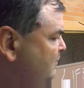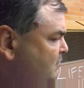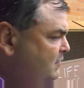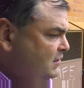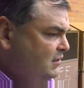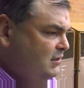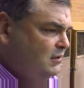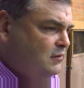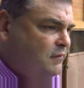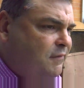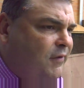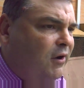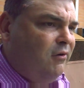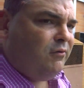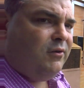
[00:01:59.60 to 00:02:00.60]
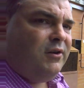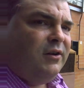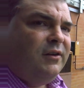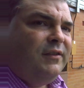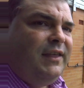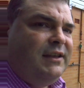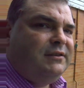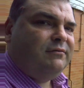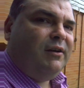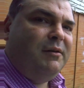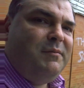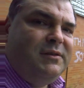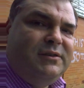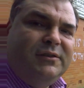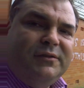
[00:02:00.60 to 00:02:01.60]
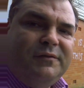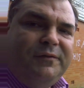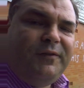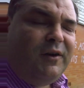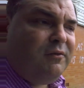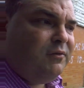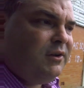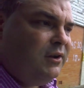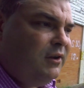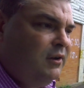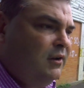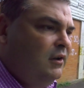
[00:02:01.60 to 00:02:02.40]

Mrs. Falk, that's right, Mrs. Falk